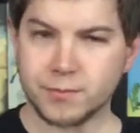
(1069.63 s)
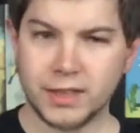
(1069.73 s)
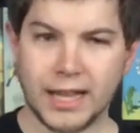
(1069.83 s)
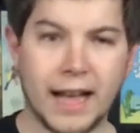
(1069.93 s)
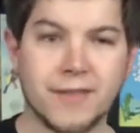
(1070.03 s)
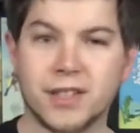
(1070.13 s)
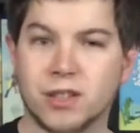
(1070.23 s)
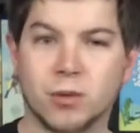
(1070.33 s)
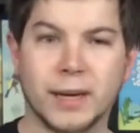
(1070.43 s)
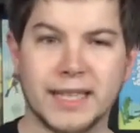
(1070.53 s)
Having the
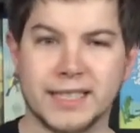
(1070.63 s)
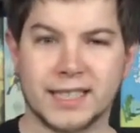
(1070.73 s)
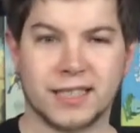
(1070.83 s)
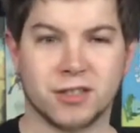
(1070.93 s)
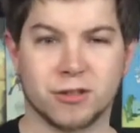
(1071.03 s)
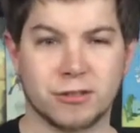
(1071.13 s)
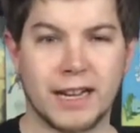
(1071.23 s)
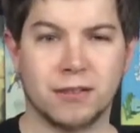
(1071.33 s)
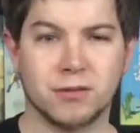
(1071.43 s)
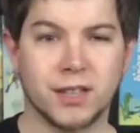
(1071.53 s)
queen as extra
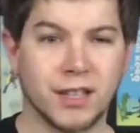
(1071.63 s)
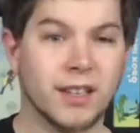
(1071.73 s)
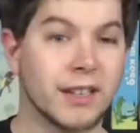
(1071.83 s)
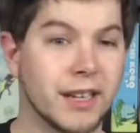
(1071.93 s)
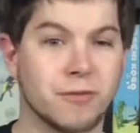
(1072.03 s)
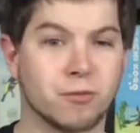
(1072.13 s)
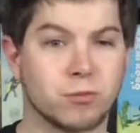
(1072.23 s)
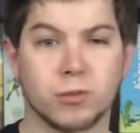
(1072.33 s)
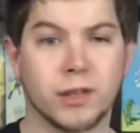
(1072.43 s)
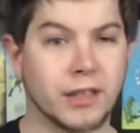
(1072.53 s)
crown
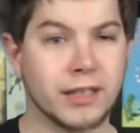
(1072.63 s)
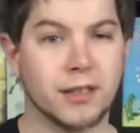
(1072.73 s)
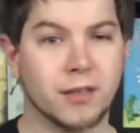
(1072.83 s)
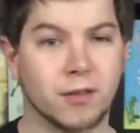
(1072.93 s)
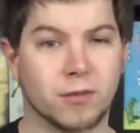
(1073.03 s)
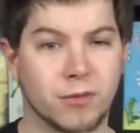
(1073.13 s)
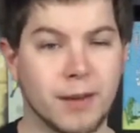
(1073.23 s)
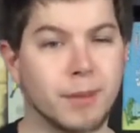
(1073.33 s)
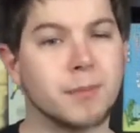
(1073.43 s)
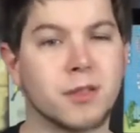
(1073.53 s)
can really
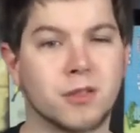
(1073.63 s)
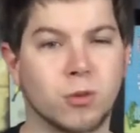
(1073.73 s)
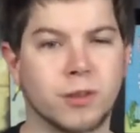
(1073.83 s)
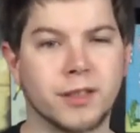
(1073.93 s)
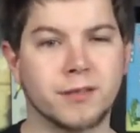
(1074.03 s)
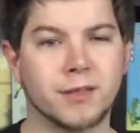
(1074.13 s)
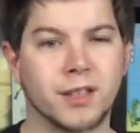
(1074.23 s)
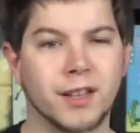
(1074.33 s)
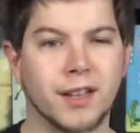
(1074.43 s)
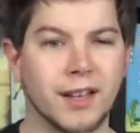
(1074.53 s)
ramp up the scoring.
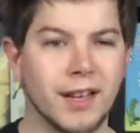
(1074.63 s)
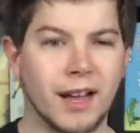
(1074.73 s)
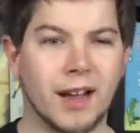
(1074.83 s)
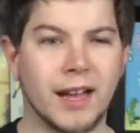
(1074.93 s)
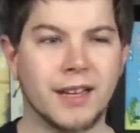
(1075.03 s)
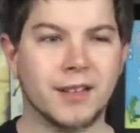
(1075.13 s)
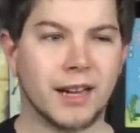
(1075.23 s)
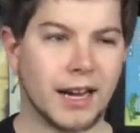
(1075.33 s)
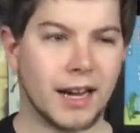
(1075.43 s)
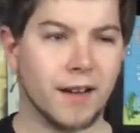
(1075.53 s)
And
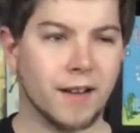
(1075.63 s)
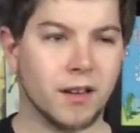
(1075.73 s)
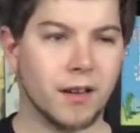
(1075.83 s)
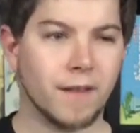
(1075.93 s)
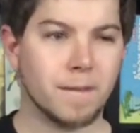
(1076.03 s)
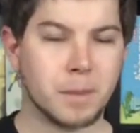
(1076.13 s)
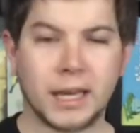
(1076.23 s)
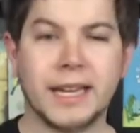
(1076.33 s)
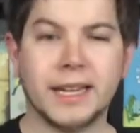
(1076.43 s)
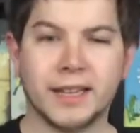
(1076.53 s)

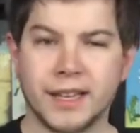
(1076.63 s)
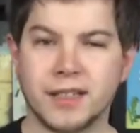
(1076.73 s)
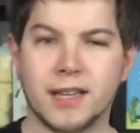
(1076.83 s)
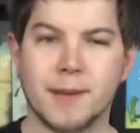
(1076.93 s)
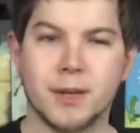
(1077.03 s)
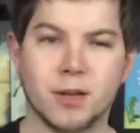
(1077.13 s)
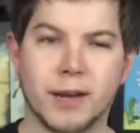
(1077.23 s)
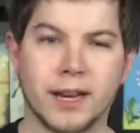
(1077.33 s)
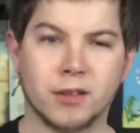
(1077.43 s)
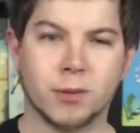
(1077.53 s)
playing Kingdomino
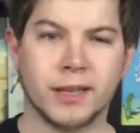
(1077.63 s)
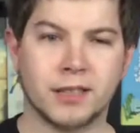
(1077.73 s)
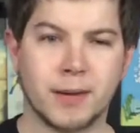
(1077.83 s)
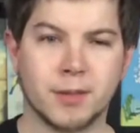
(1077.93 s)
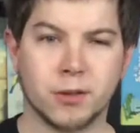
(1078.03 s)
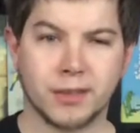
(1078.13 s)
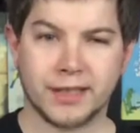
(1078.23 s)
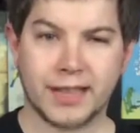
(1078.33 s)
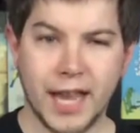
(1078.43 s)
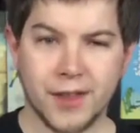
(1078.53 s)
and Queendomino
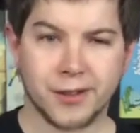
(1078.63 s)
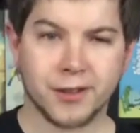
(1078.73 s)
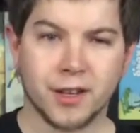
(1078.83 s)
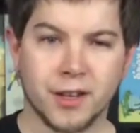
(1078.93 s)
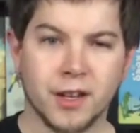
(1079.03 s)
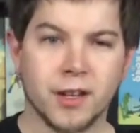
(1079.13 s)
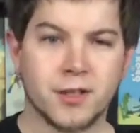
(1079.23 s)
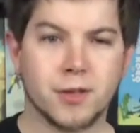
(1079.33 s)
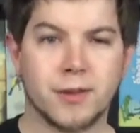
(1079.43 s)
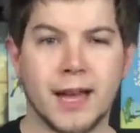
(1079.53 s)
together
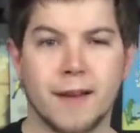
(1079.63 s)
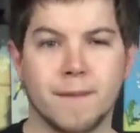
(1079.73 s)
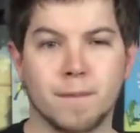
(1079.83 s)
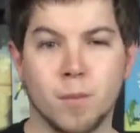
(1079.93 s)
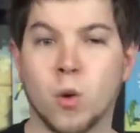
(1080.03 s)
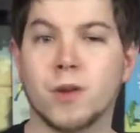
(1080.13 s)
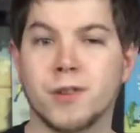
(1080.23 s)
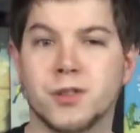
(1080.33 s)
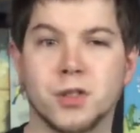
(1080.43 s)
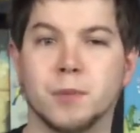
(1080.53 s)
so that more
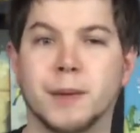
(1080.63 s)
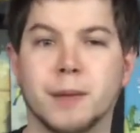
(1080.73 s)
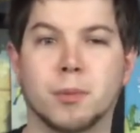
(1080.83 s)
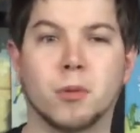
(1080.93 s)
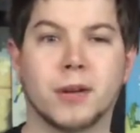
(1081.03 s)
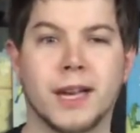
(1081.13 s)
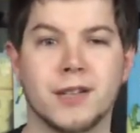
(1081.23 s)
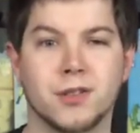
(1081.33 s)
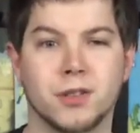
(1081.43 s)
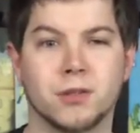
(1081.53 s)
than 2 people
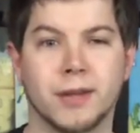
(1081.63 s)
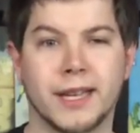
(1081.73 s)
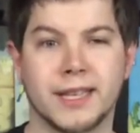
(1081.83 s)
can do a